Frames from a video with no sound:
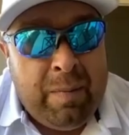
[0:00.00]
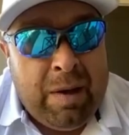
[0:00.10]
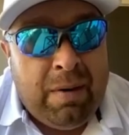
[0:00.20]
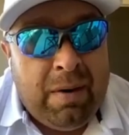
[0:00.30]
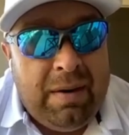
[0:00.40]

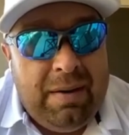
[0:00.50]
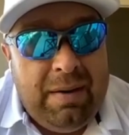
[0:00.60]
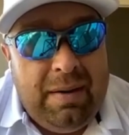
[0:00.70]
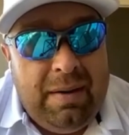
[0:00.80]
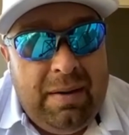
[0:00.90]
member.
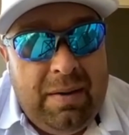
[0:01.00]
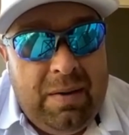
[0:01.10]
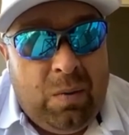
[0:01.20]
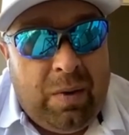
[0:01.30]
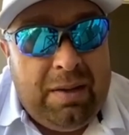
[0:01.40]

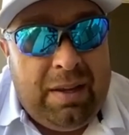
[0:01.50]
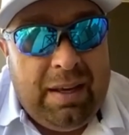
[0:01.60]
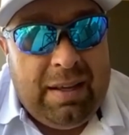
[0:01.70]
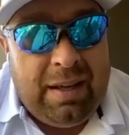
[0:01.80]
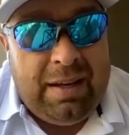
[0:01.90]
Why do you
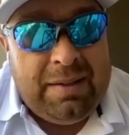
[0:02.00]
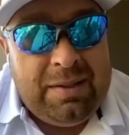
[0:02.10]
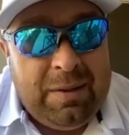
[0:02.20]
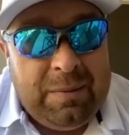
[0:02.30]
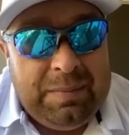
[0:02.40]
think that is?